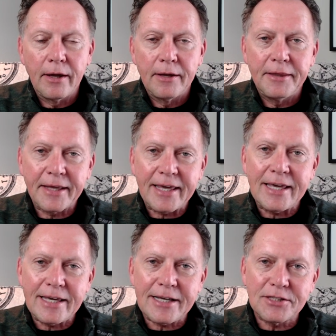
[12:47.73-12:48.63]
The
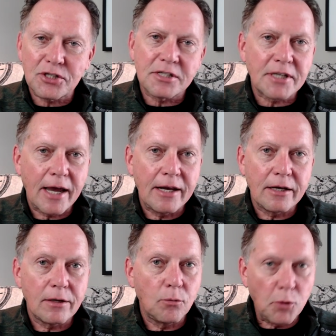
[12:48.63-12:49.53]
key is
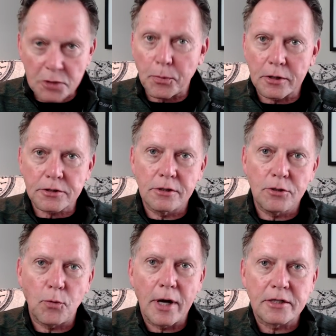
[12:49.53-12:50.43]
deciding which person you
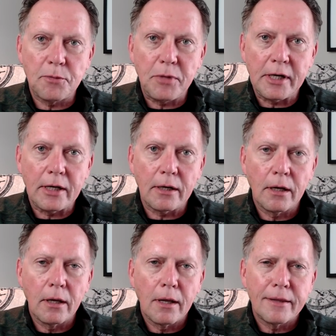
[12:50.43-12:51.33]
want to be,
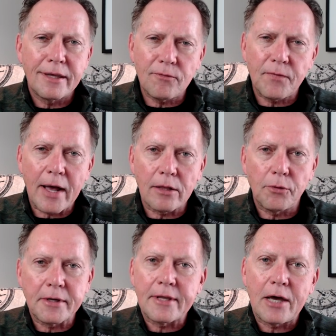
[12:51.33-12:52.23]
then
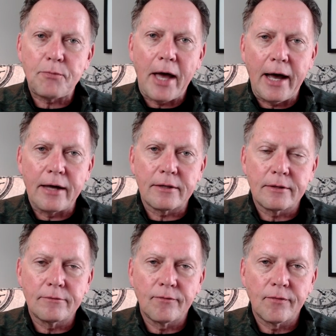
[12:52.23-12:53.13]
following that path.
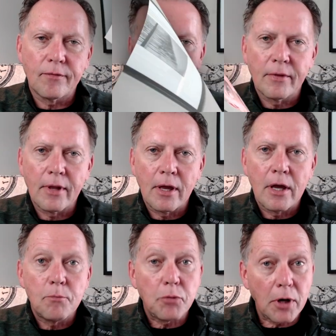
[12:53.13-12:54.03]

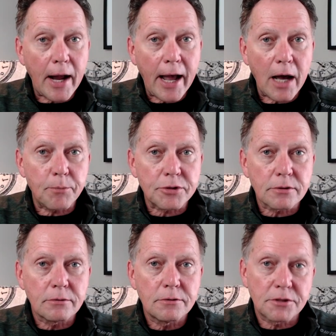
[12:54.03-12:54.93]
Perhaps
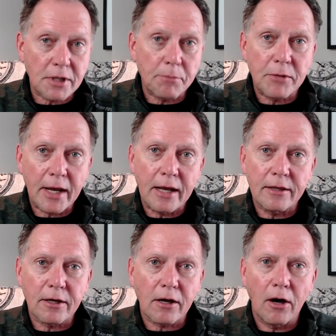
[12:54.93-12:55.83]
someday
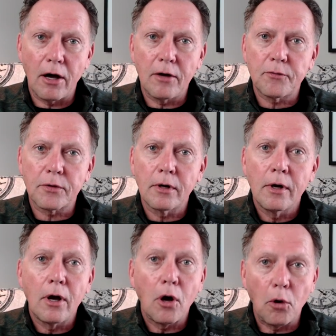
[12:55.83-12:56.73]
the call for
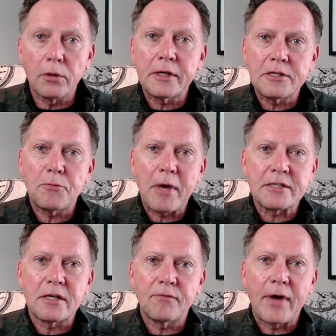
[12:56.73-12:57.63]
holding
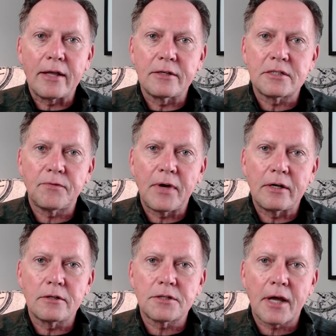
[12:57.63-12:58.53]
domestic violence
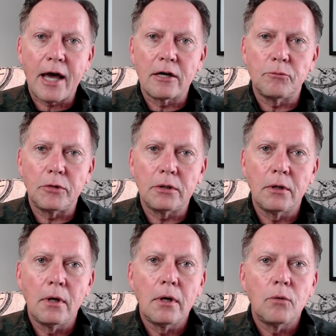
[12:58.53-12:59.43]
offenders accountable
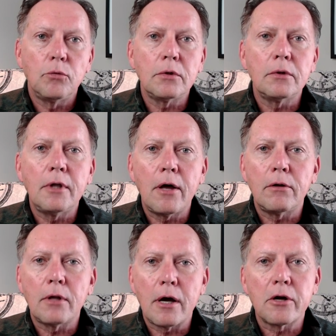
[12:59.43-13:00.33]
will no
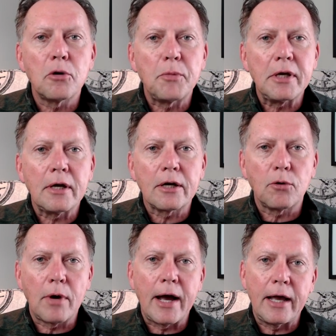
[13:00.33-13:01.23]
longer be a
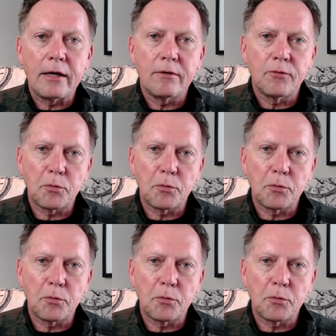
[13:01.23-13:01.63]
cry for